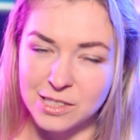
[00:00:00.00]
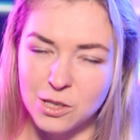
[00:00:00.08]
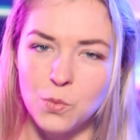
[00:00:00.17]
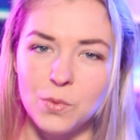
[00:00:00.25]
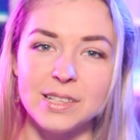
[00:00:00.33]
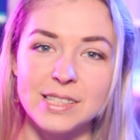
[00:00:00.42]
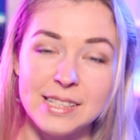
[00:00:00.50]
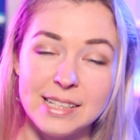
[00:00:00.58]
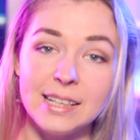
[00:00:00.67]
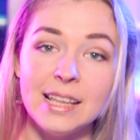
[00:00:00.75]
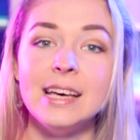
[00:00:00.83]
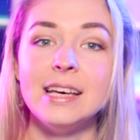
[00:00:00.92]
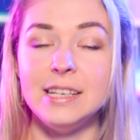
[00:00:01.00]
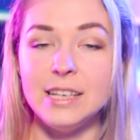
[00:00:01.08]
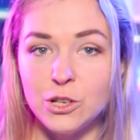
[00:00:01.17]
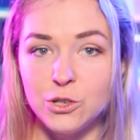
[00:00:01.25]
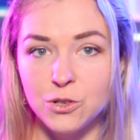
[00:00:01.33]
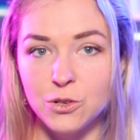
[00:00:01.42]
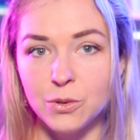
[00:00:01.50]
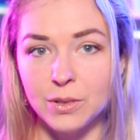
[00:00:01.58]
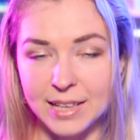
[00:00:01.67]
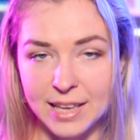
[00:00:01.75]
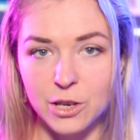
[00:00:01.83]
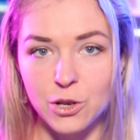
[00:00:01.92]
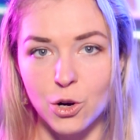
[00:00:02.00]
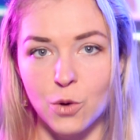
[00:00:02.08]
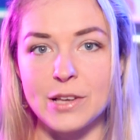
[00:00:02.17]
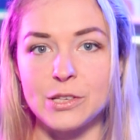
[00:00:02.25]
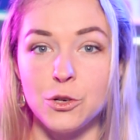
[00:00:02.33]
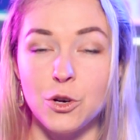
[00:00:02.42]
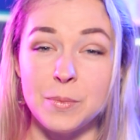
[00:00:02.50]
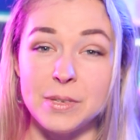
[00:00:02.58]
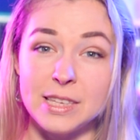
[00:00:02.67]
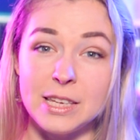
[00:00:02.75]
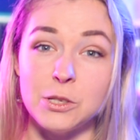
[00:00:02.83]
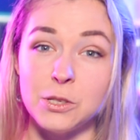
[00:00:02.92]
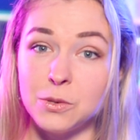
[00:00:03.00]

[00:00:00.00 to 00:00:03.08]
You will still need to link your Quest to your PC to do